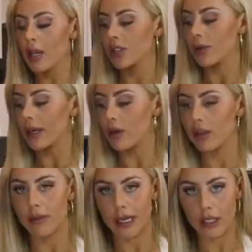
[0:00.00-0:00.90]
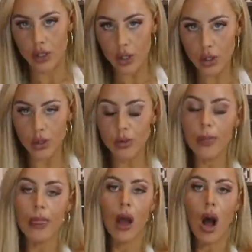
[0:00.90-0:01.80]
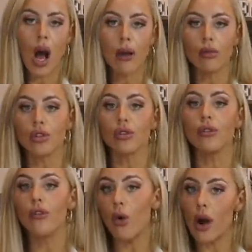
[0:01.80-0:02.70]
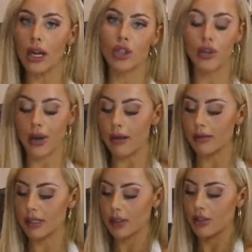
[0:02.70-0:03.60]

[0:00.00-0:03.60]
So in order to make two, I will do 400 grams.